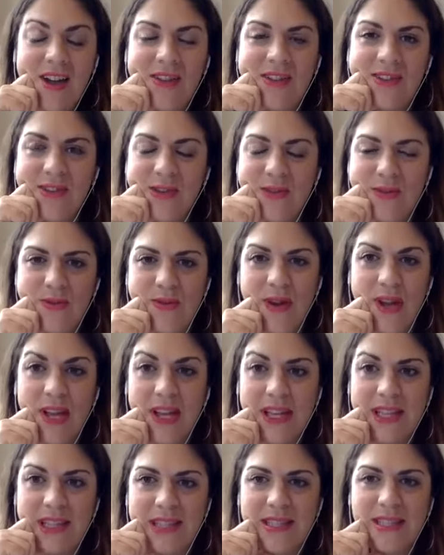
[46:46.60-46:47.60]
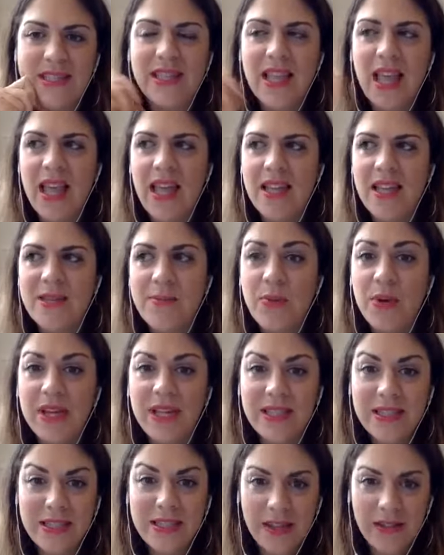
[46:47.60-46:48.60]
to bring
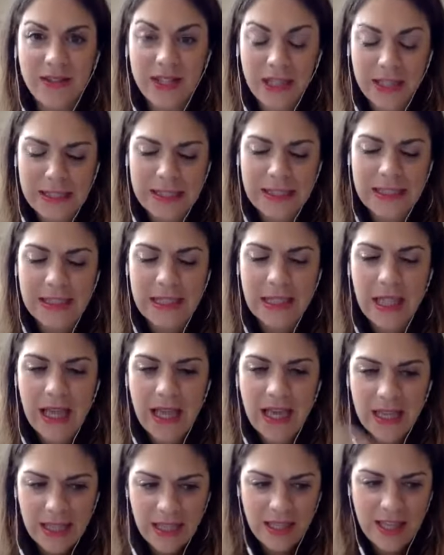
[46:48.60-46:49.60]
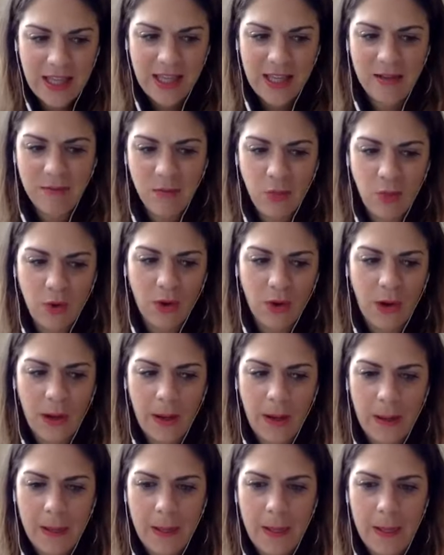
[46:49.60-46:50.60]
this down to a slightly
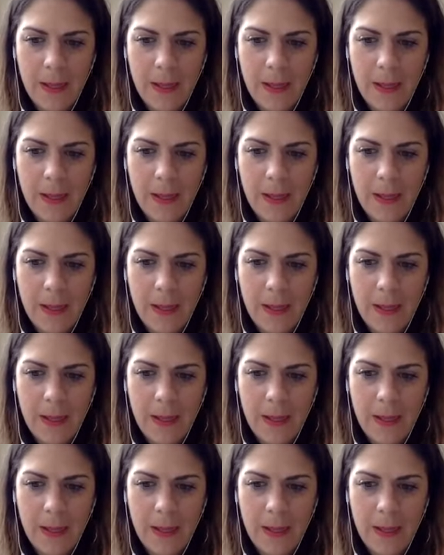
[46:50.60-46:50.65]
more,